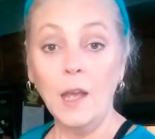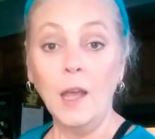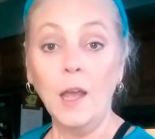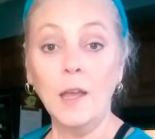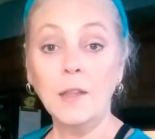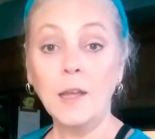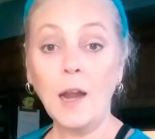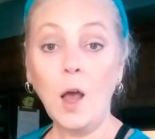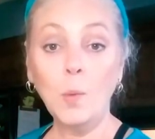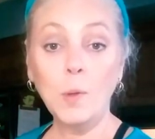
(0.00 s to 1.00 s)
And then
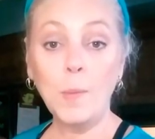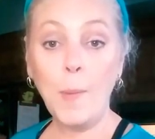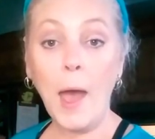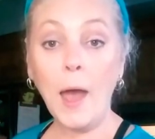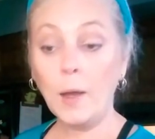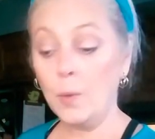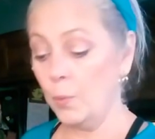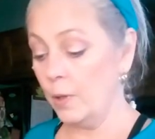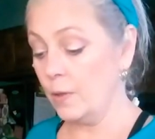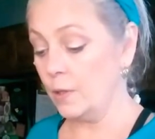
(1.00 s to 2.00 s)
I'll be back
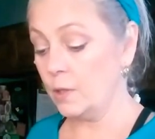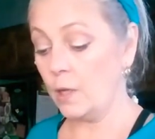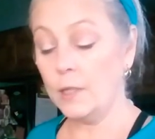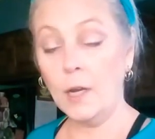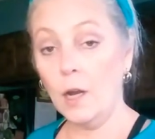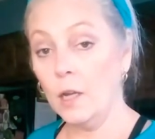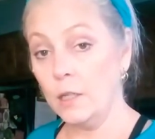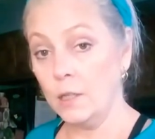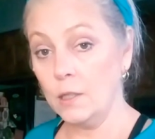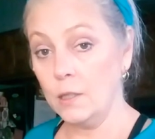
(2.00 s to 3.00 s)
with the sauteed
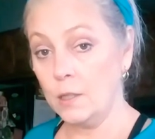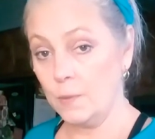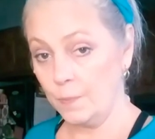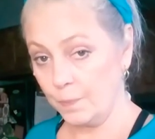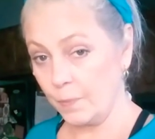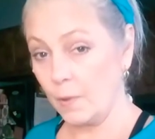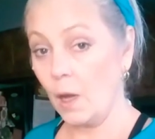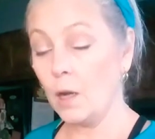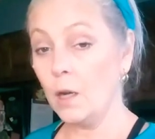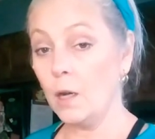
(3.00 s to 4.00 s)
onions are
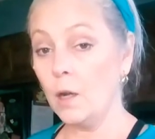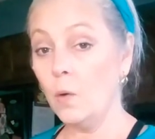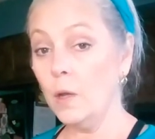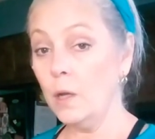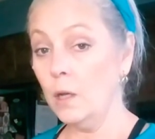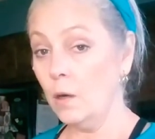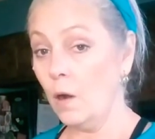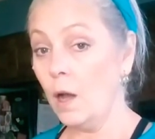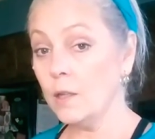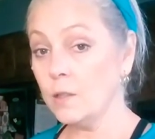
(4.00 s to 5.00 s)
going to go in here
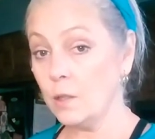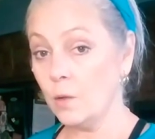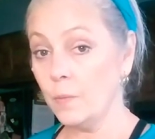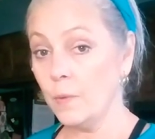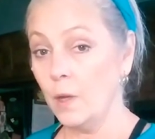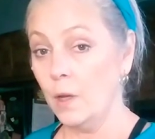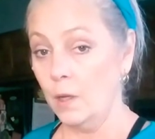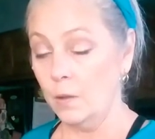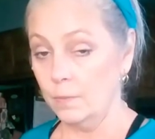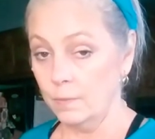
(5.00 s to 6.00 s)
also.
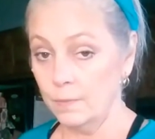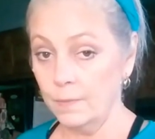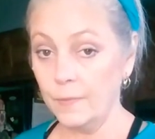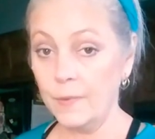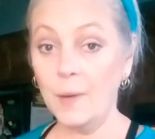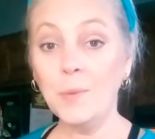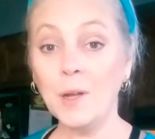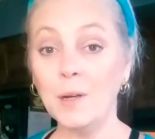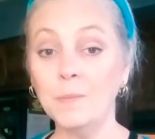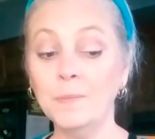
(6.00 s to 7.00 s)
Then we're
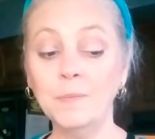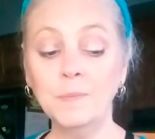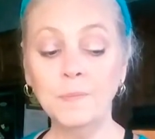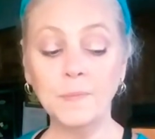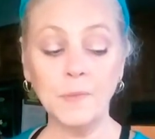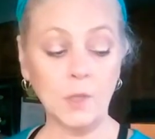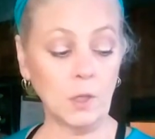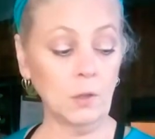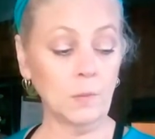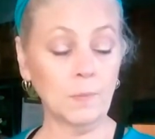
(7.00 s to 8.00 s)

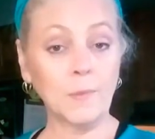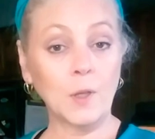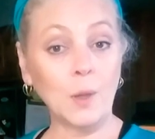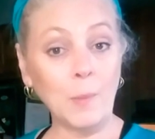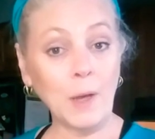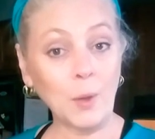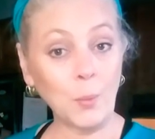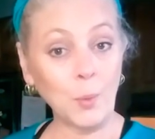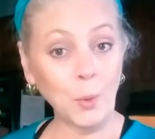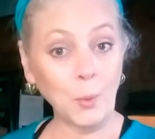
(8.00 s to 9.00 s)
going to make a
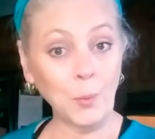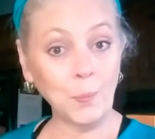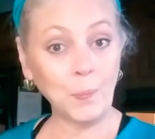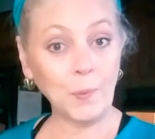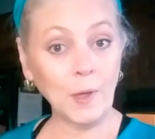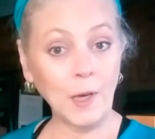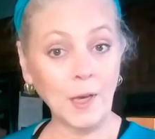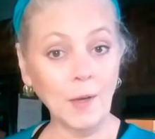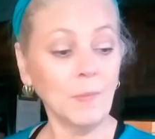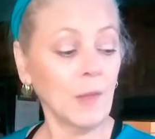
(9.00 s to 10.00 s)
roux,
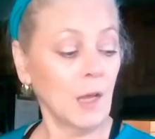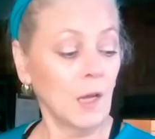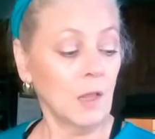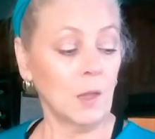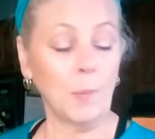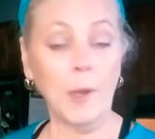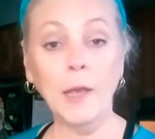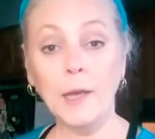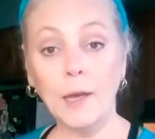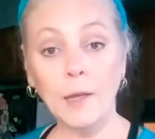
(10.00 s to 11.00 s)
okay? The
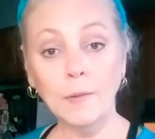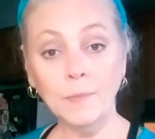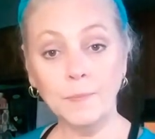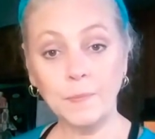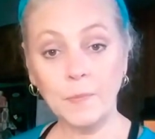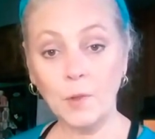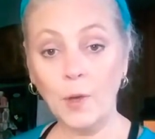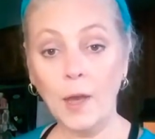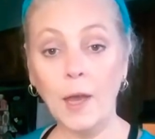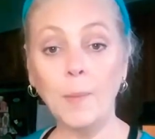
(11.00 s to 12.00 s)
bacon, okay, I